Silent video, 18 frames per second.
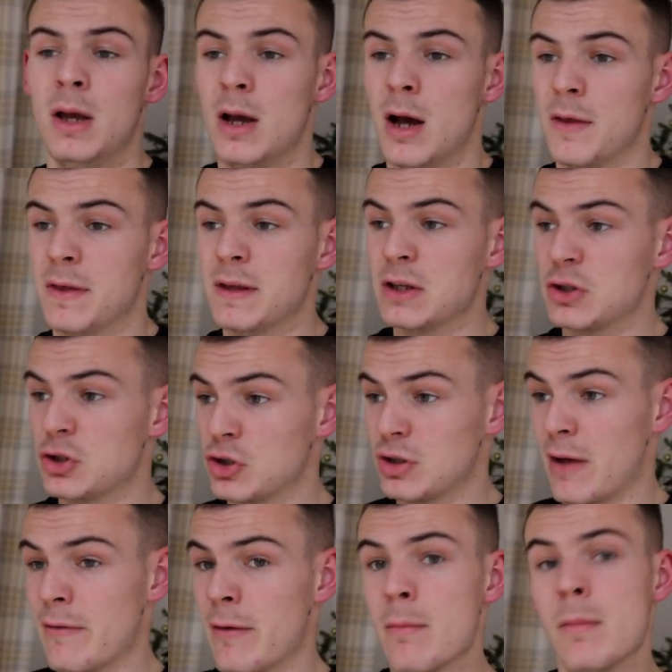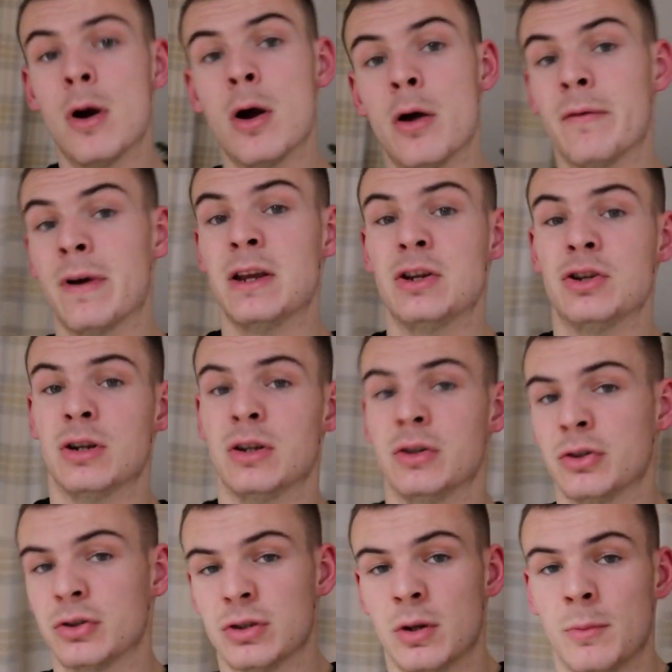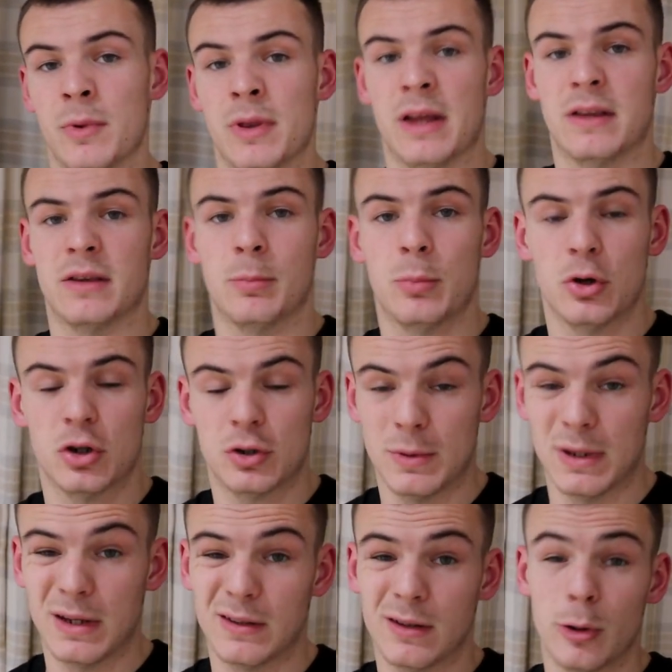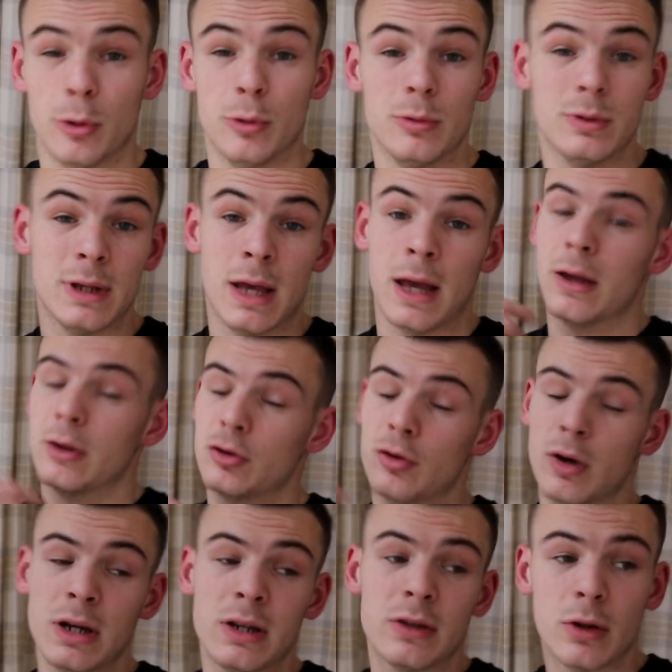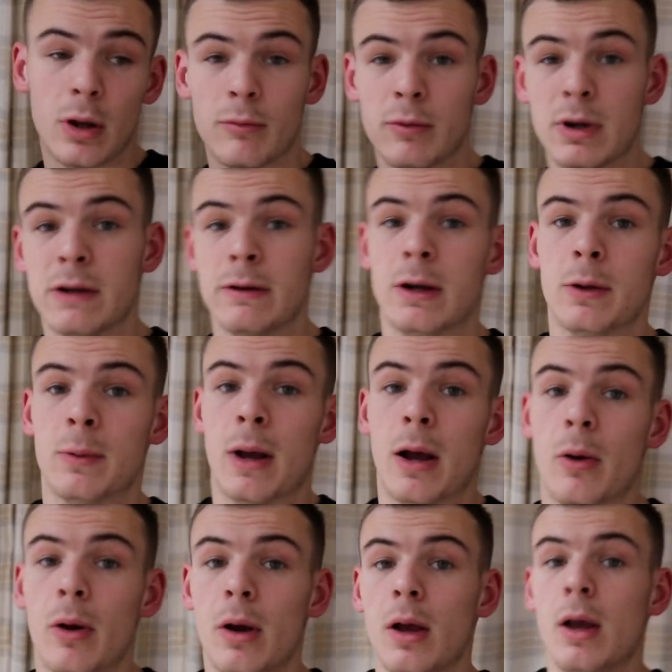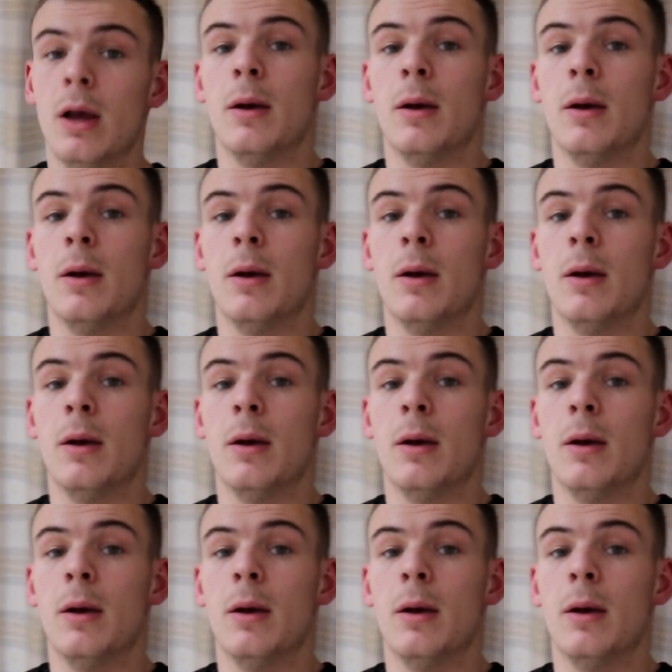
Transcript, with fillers: I think it's just having motivation and just someone there to push me. So yeah, training's going really, really well.